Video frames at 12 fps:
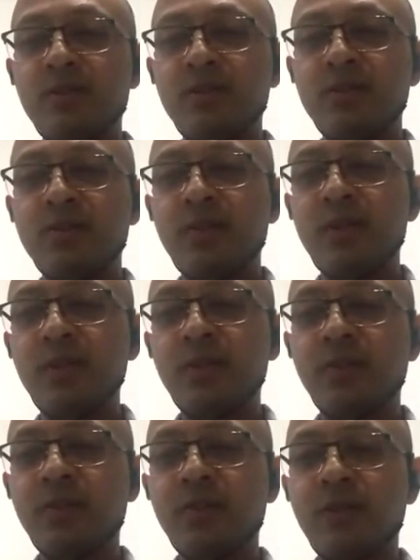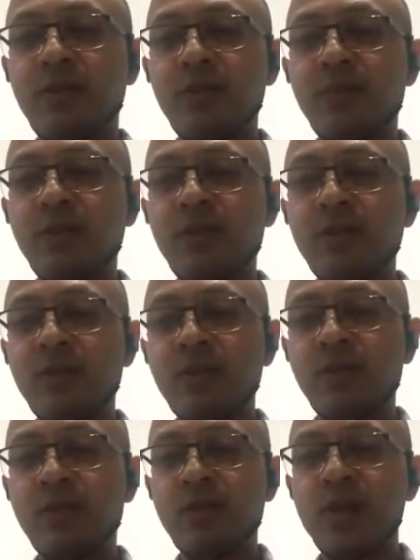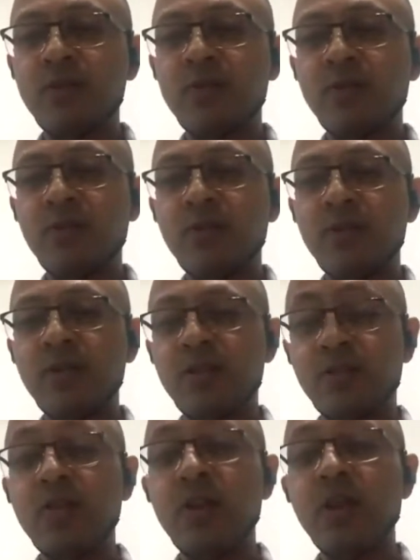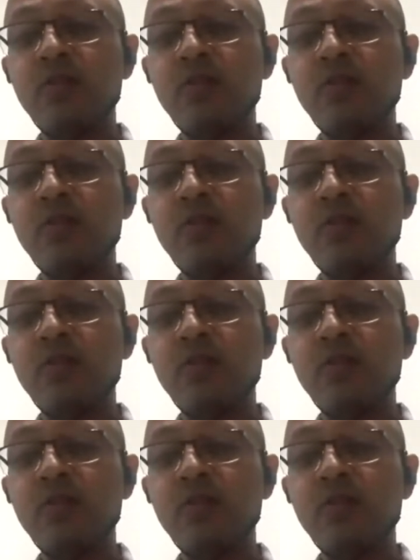is trying to perform the Rajasuya, the